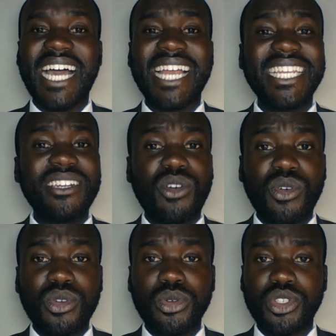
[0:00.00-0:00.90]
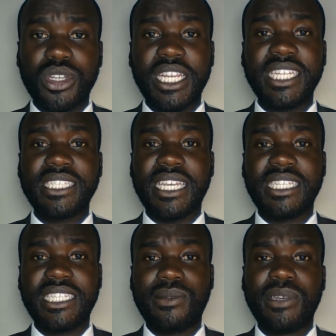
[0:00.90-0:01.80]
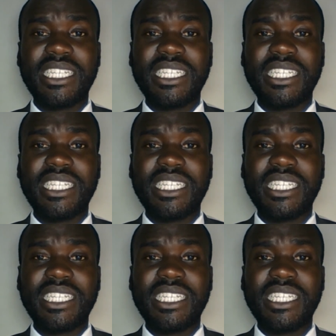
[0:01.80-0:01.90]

And in conclusion, ladies and gentlemen,